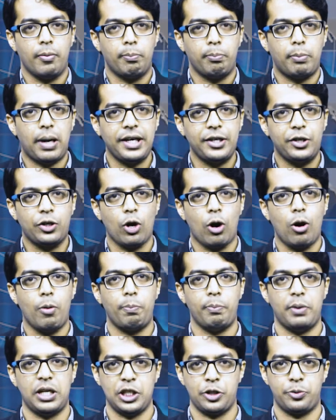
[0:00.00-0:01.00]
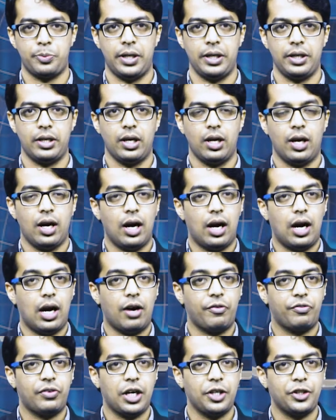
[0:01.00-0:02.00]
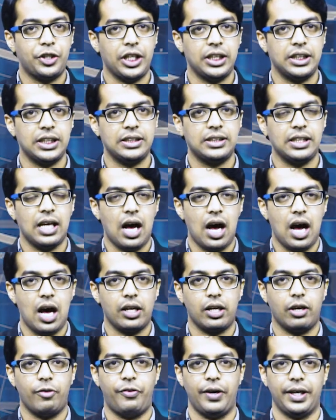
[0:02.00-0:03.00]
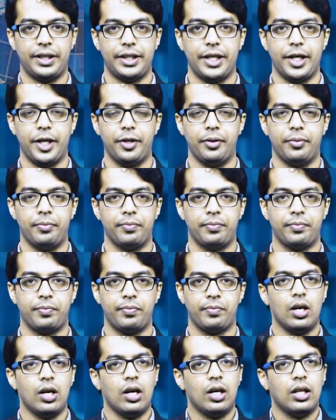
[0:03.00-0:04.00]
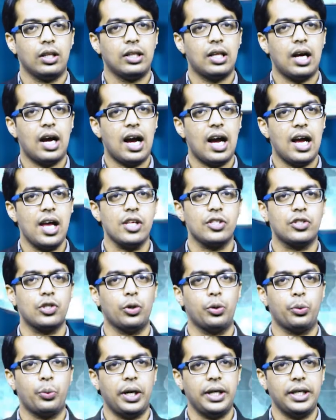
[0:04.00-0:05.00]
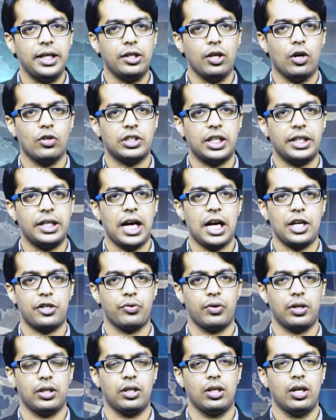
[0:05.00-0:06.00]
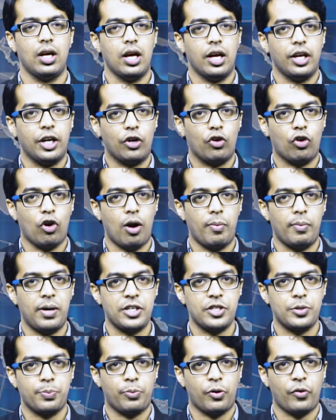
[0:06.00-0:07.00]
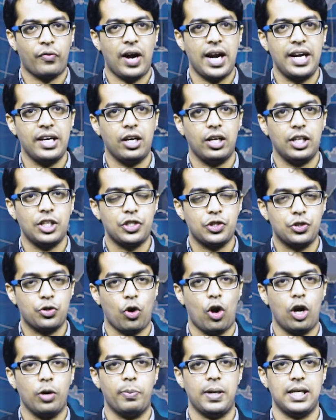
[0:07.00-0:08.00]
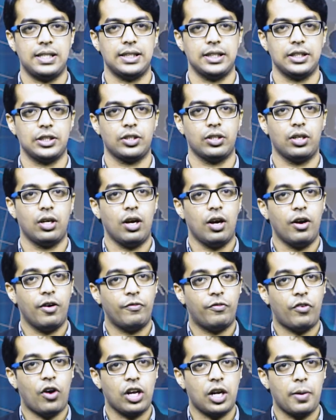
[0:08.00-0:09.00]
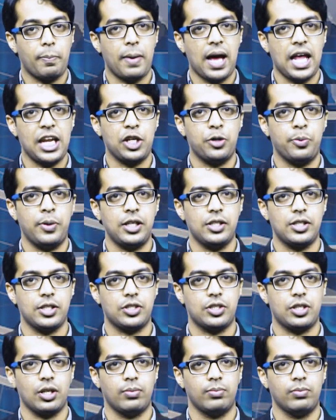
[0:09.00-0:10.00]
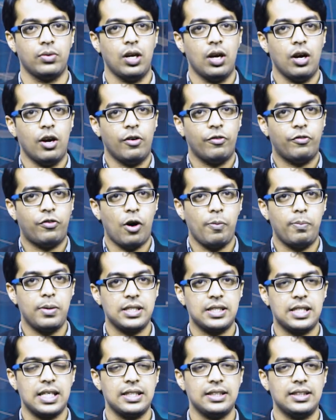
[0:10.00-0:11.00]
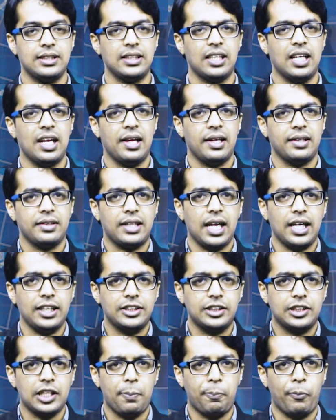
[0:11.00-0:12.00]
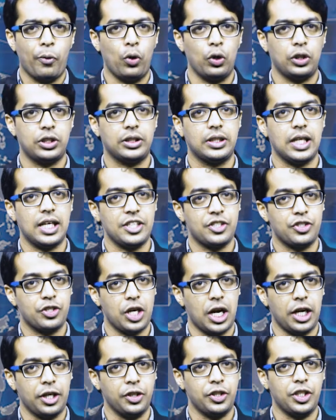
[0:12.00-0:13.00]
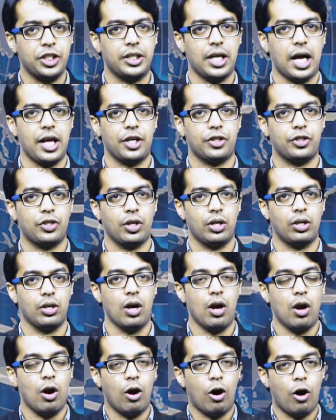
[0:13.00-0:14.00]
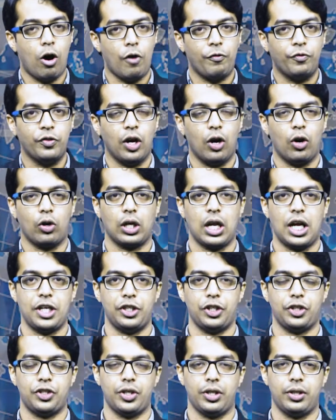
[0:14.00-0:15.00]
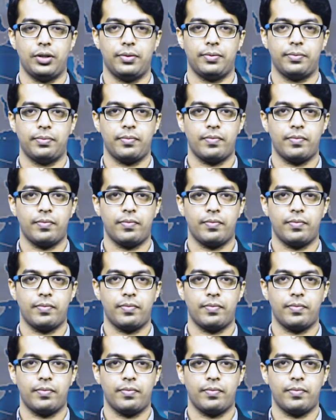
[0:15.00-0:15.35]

by top management after changes are affected. The ISO 20000-1 requirements provide a strong basis for a management system for business that supports the strategic direction of the organization.